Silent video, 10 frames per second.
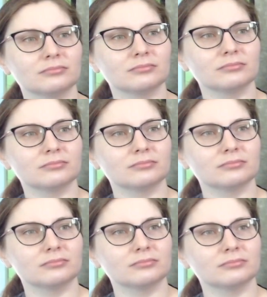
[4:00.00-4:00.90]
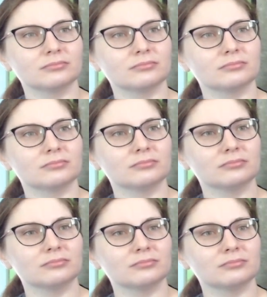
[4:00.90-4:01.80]

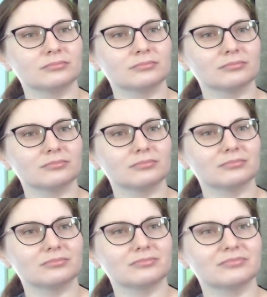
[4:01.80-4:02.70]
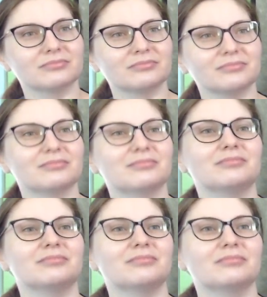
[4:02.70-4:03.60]

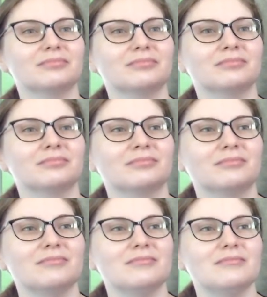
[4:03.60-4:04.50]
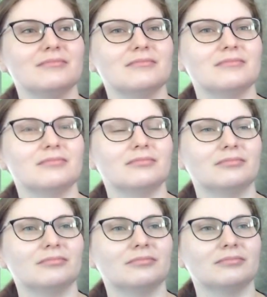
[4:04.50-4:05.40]

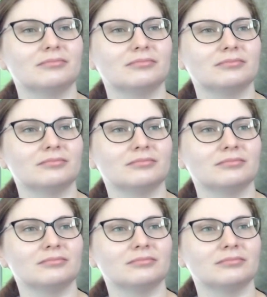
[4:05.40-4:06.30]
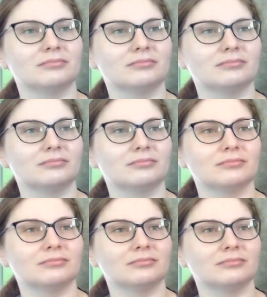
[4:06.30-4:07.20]

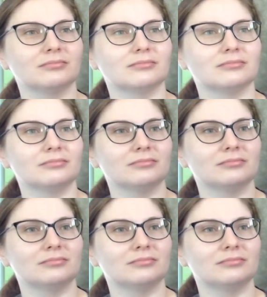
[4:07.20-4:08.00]
[no speech]